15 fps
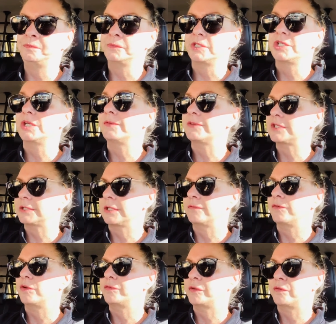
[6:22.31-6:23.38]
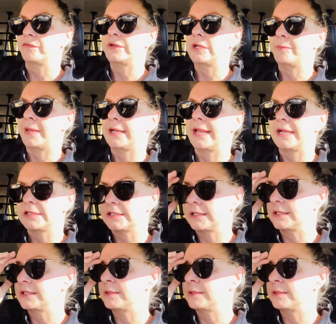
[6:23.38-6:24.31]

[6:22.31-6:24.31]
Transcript: She was involved in a really bad accident.